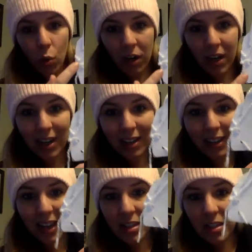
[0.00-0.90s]
working on
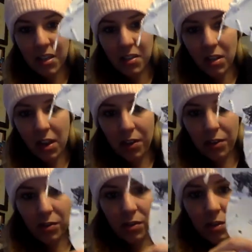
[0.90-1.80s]
lacing
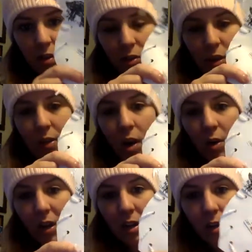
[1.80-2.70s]
skills. There are
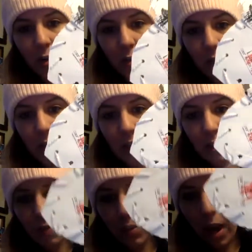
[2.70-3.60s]
kiddos, lots
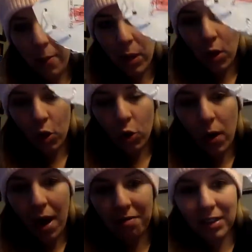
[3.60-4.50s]
of them, who
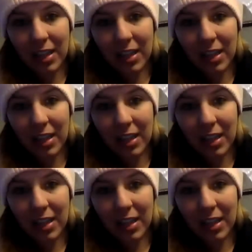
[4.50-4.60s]
have